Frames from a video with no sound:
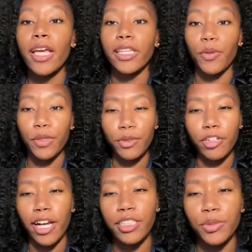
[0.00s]
when you
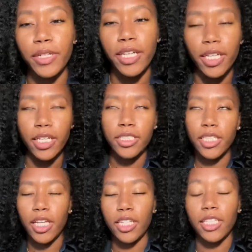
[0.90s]
graduate, it's
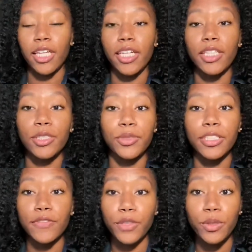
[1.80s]
kind of like a little
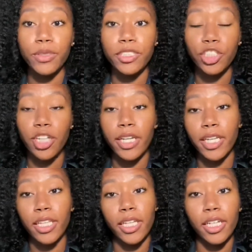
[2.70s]
difficult to try to
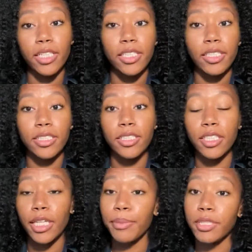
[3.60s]
get like a
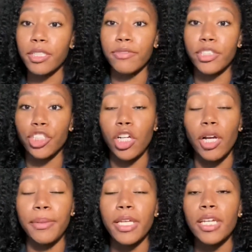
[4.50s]
labor and delivery
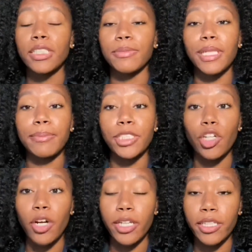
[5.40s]
job. Sometimes it's
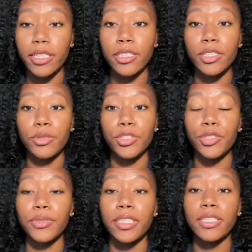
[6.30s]
hard getting into those
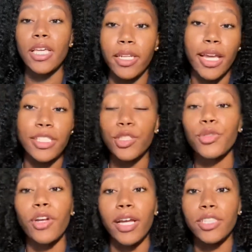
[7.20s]
units. As a
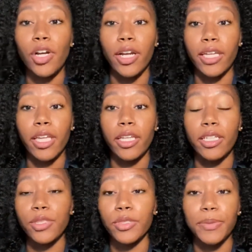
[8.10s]
new grad, it's hard getting
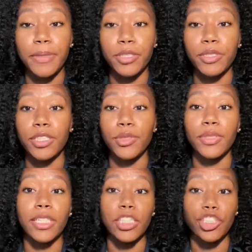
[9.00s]
into a specialty
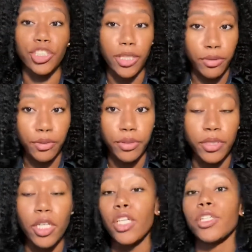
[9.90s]
unit in general.
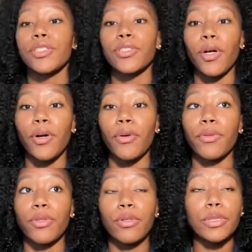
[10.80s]

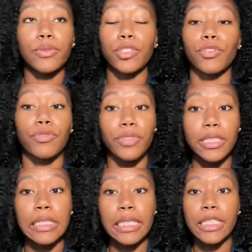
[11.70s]
So those ones are
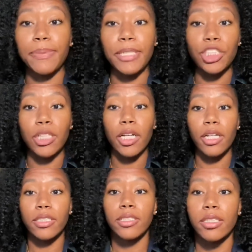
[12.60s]
really like
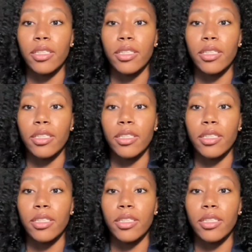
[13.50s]
specialized.